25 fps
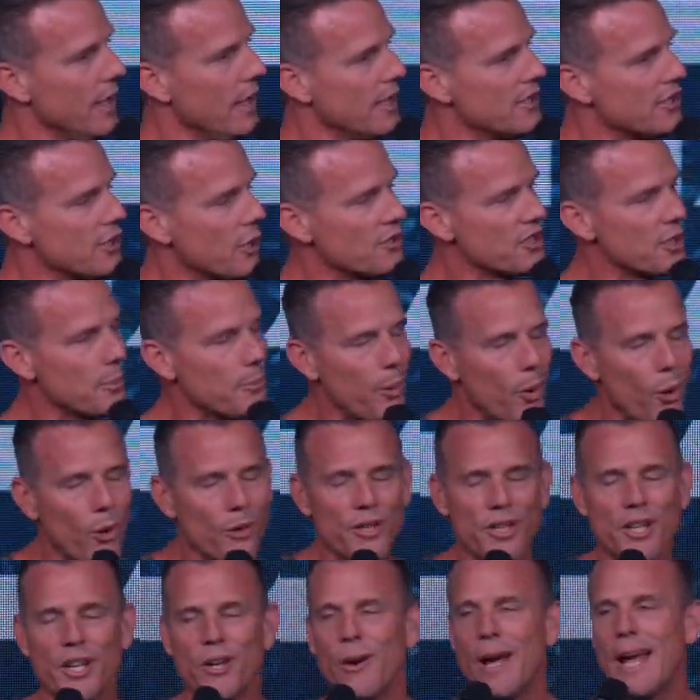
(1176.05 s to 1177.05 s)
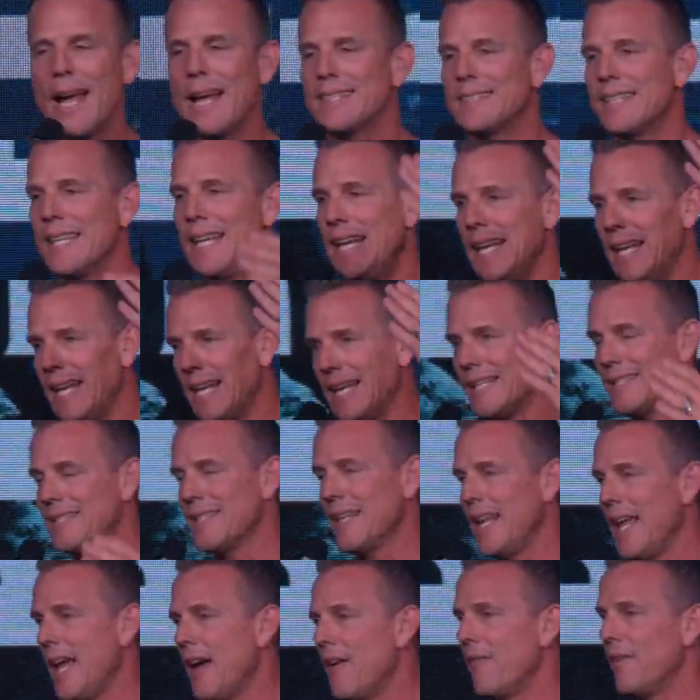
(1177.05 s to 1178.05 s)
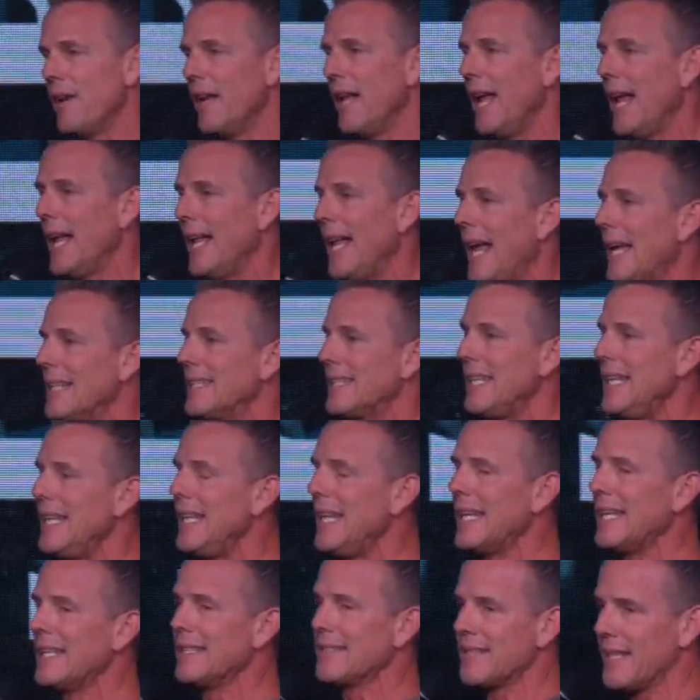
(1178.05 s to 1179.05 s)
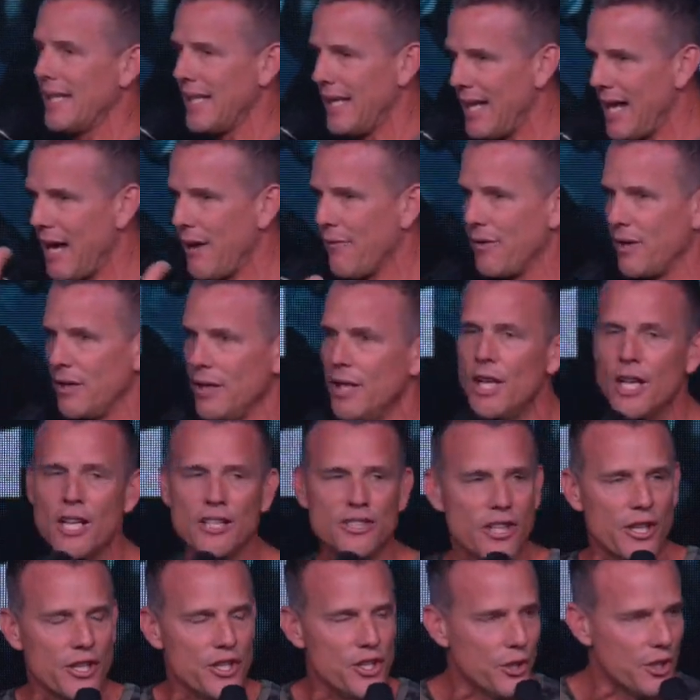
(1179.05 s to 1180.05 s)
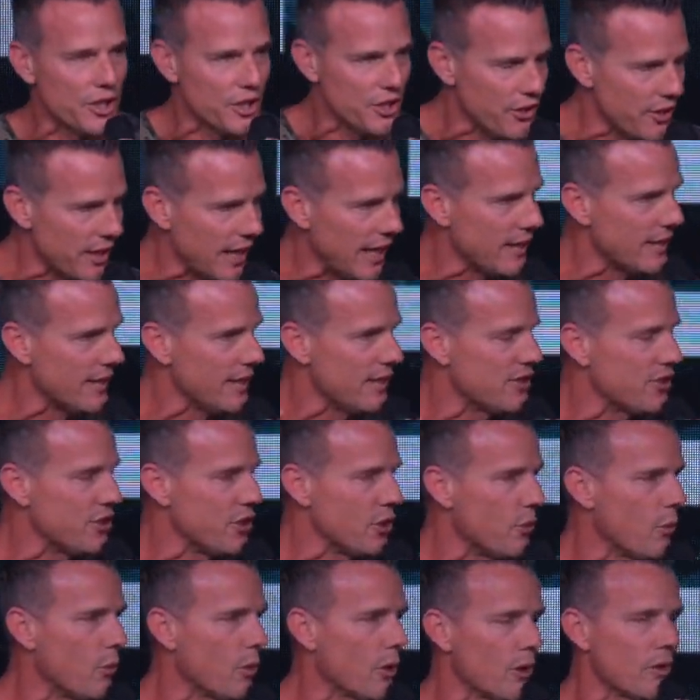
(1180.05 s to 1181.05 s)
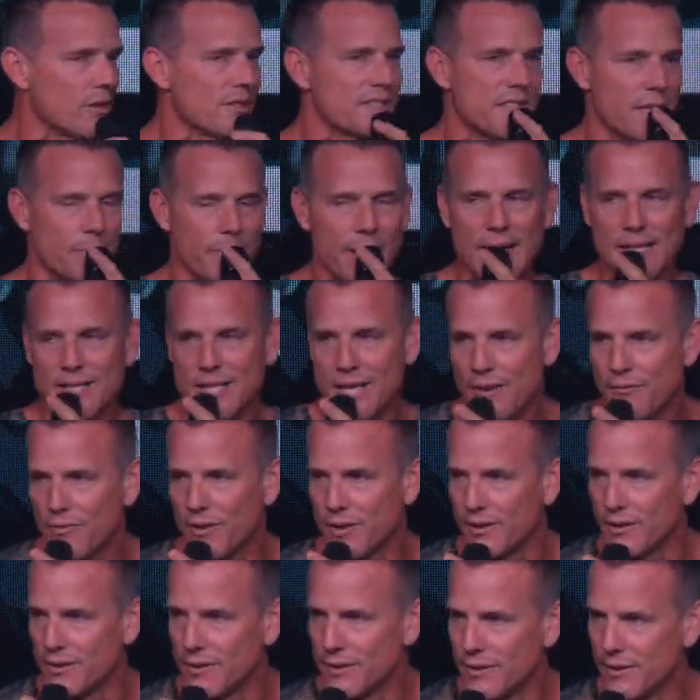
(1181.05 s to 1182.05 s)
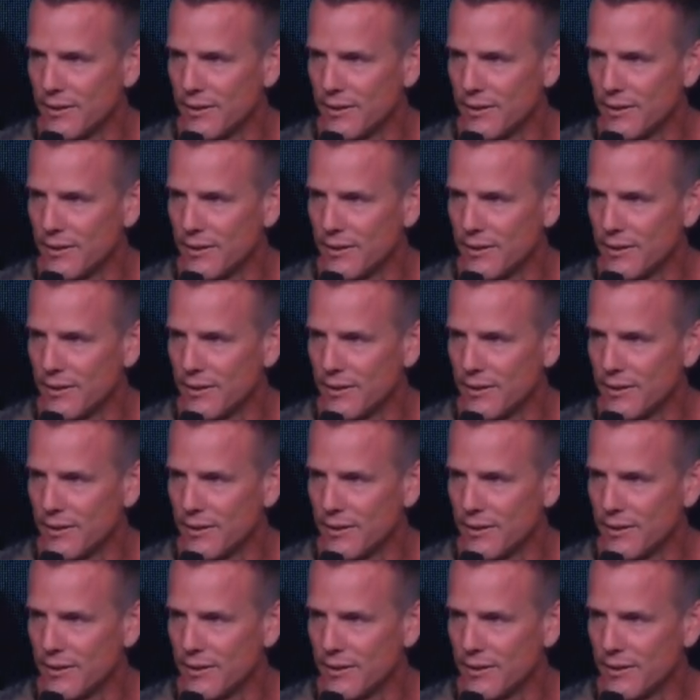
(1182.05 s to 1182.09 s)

So it's important to know as it is in heaven and as he is in heaven, so you can unite these two worlds to match heaven.